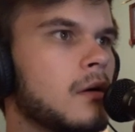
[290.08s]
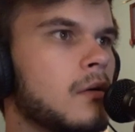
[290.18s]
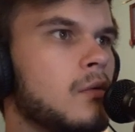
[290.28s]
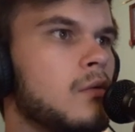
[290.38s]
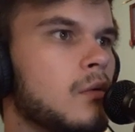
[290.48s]

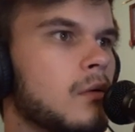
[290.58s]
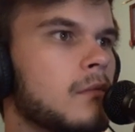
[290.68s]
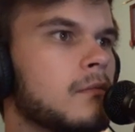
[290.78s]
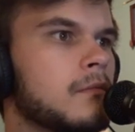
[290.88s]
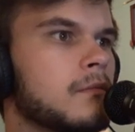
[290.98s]
Ooh.
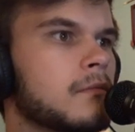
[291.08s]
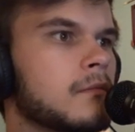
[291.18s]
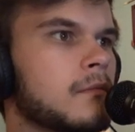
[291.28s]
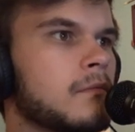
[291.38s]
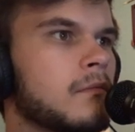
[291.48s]

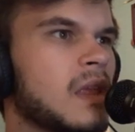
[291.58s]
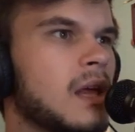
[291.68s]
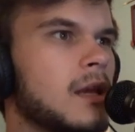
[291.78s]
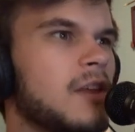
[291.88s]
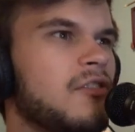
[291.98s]

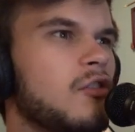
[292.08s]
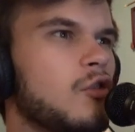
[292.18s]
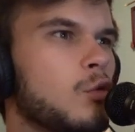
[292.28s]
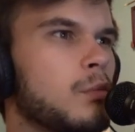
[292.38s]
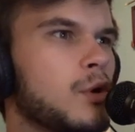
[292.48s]
Let's
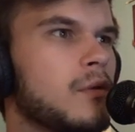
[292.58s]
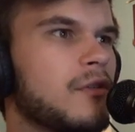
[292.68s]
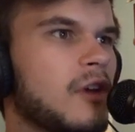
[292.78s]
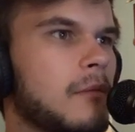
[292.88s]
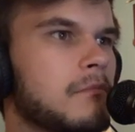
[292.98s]
do blue
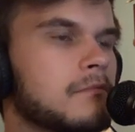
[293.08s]
this time.